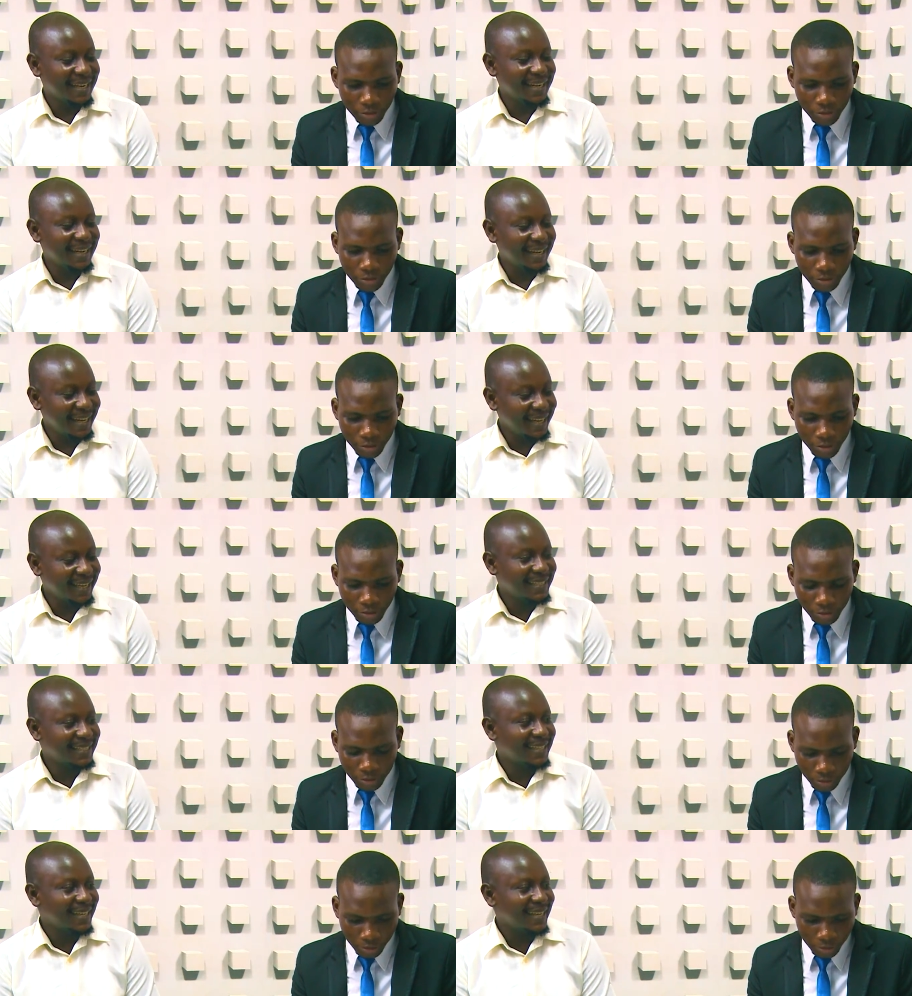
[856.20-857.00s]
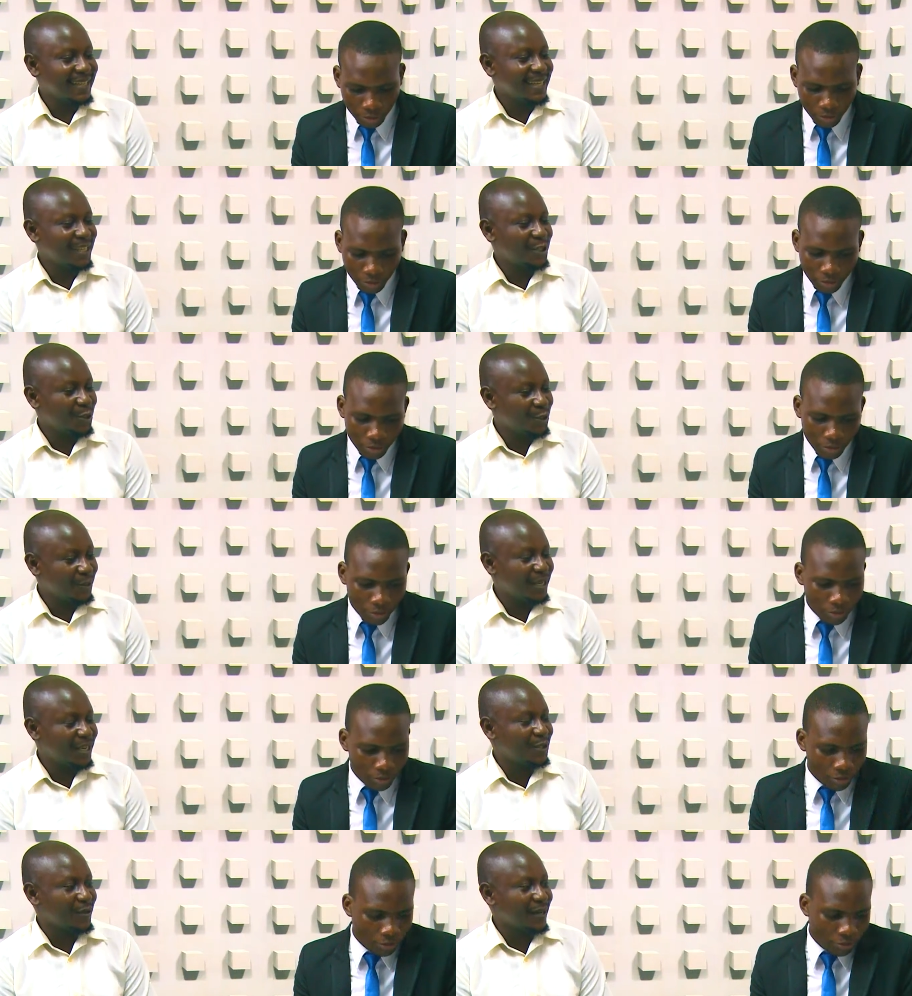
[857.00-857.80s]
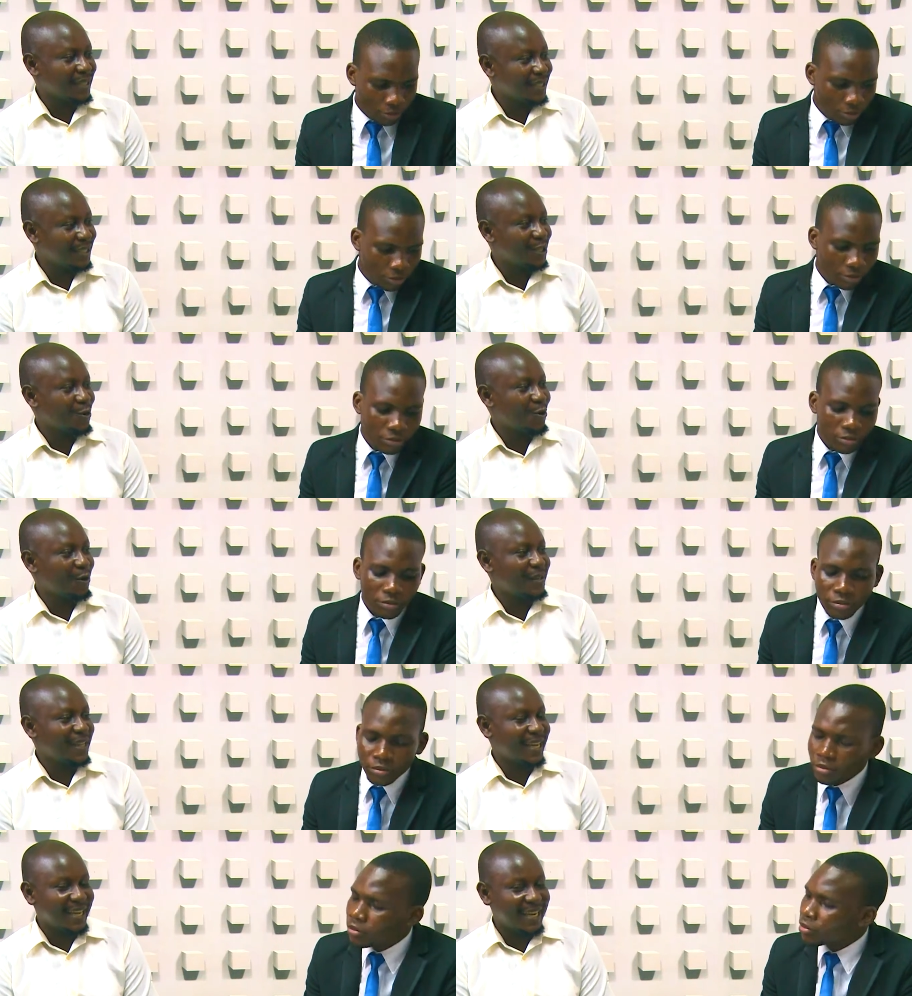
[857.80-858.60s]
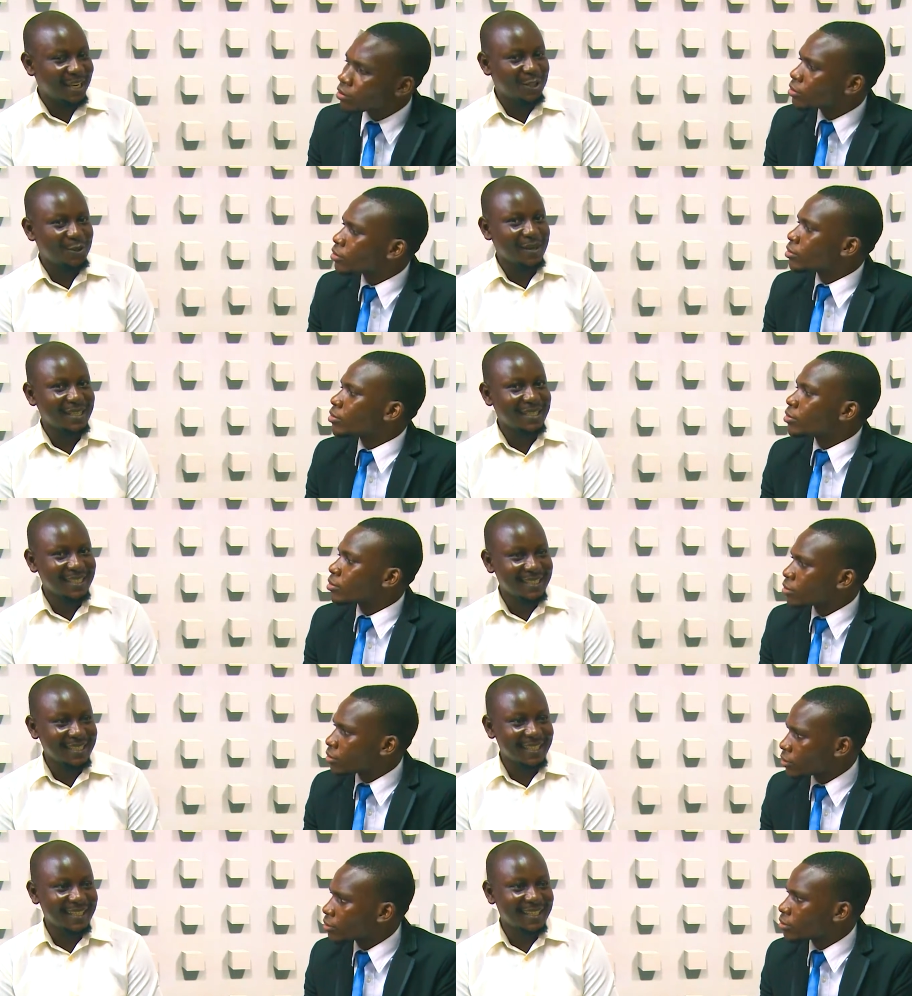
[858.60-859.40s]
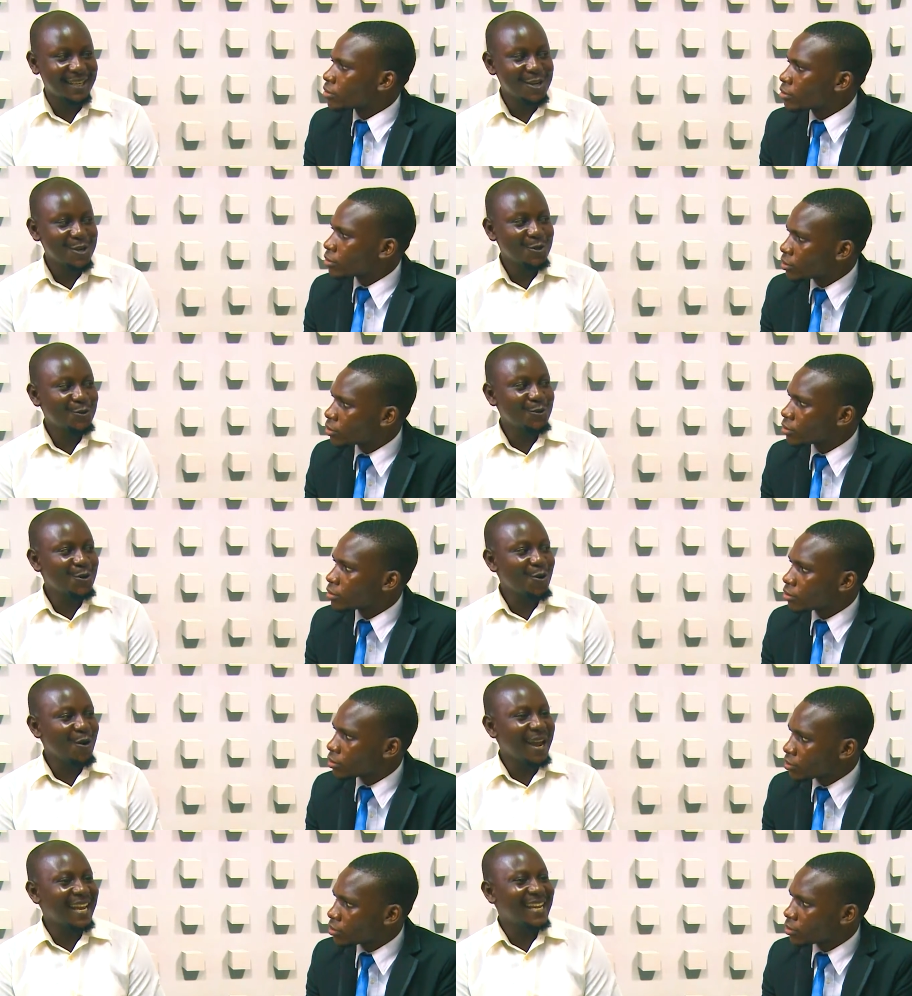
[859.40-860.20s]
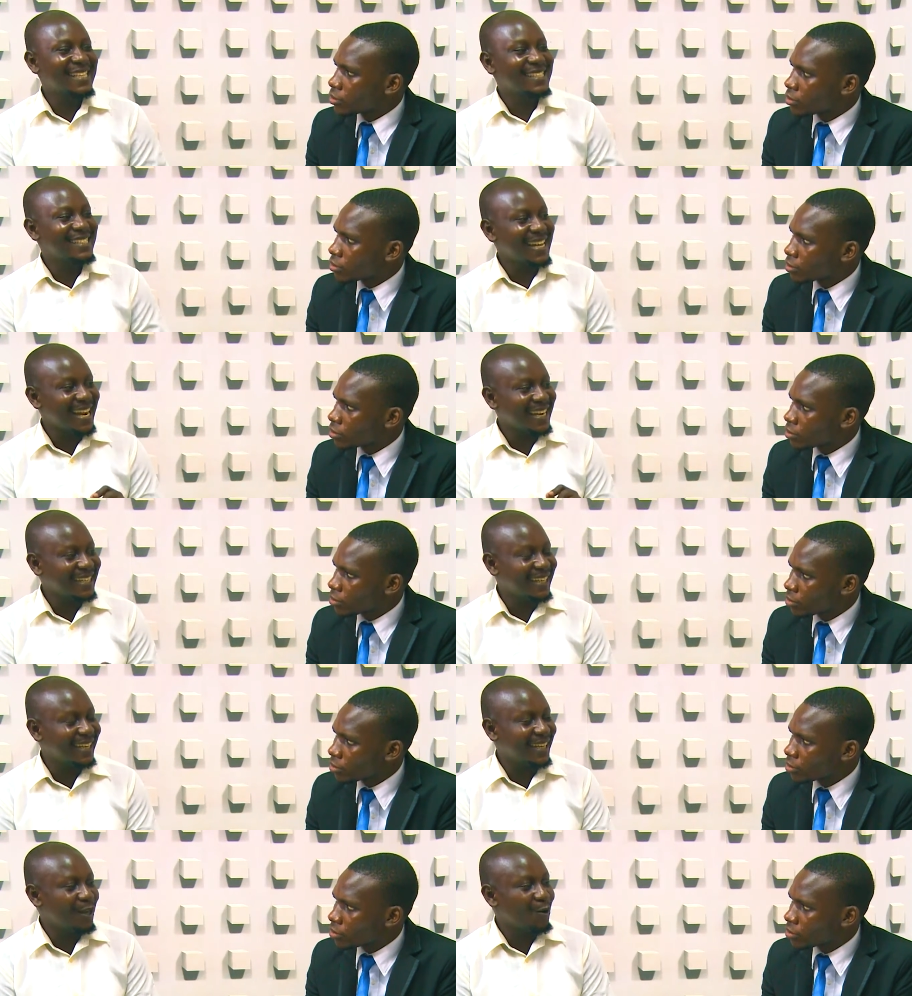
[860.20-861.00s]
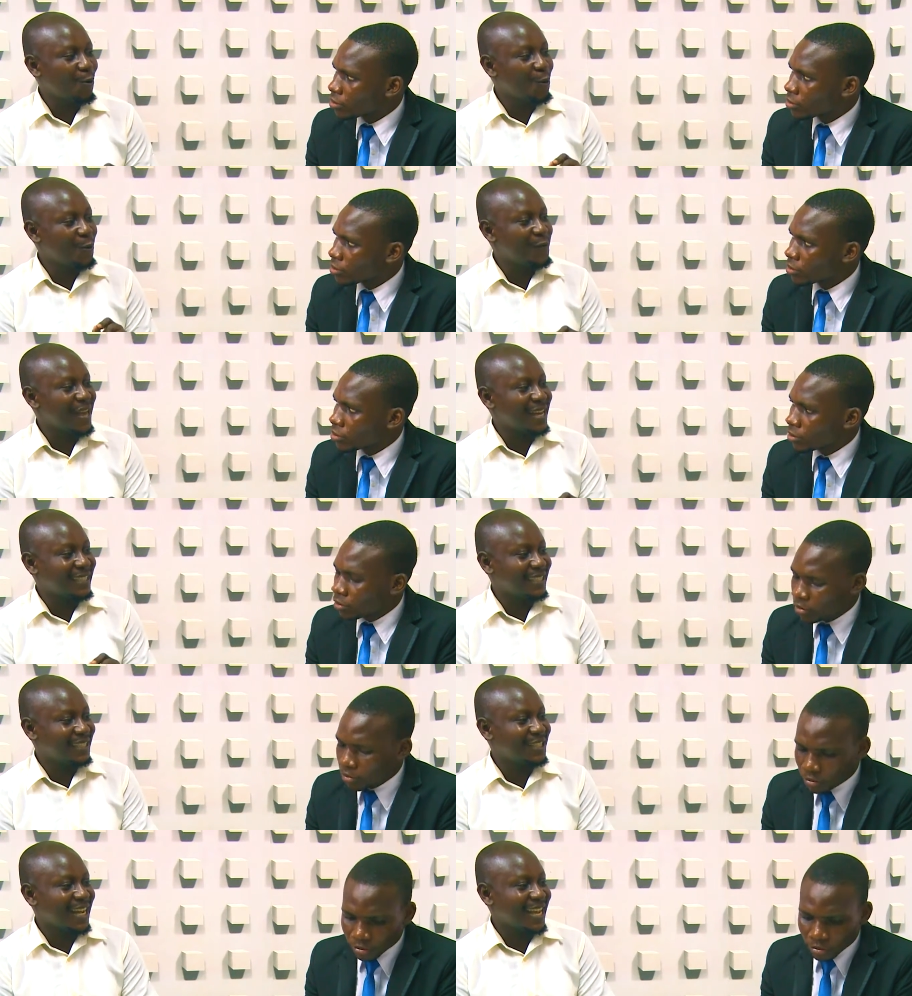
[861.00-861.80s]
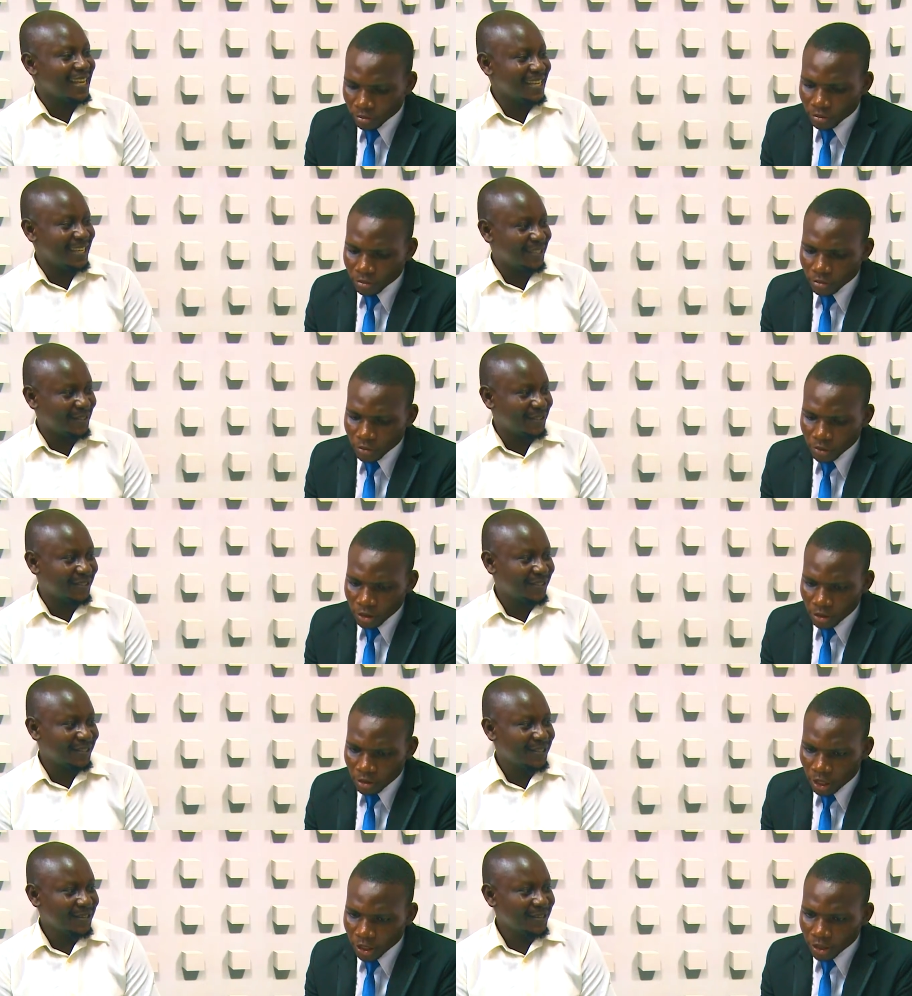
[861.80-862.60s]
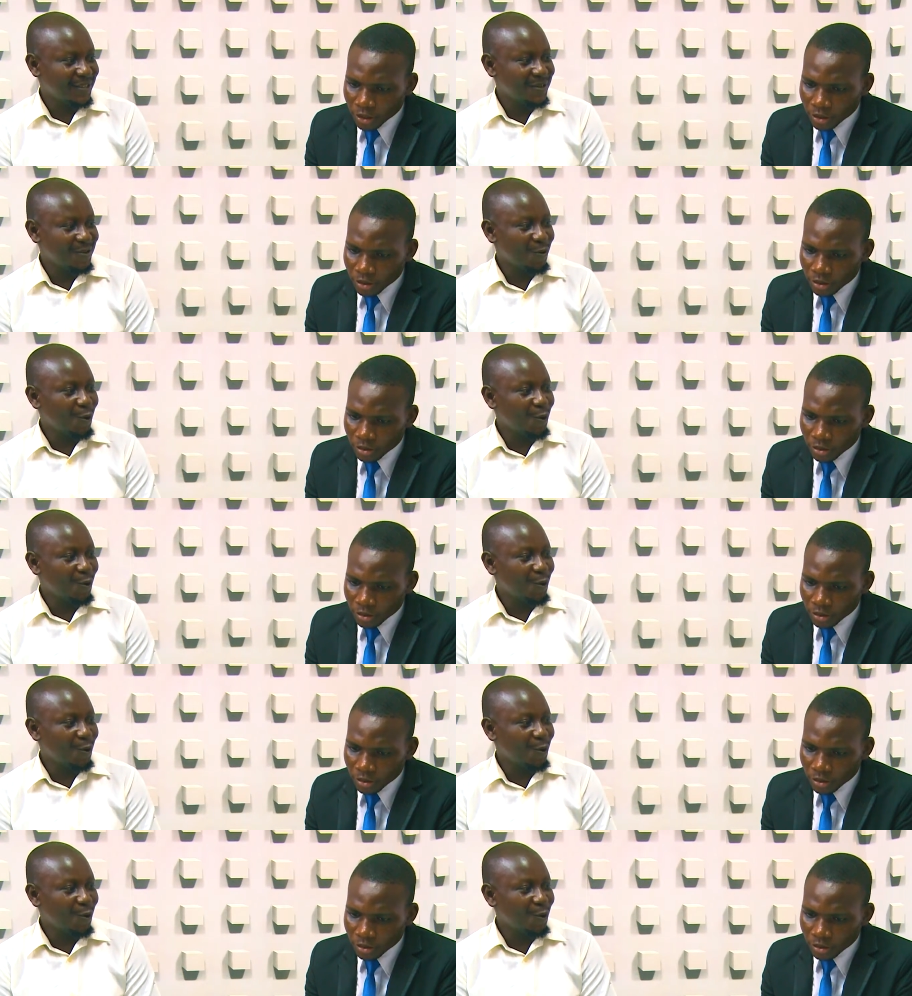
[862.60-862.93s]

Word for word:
Speaker 1: let the students you are teaching or the kids you are teaching to know exactly who their teacher is right.